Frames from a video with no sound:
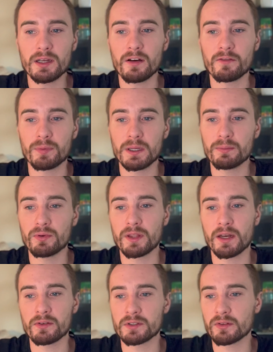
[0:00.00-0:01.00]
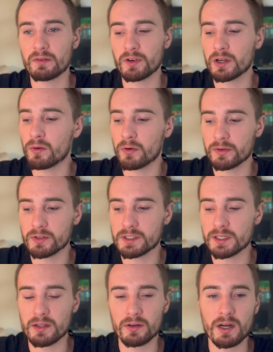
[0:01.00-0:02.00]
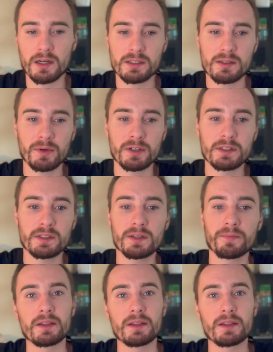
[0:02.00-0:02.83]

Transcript: of people that are delivering orders to their customers.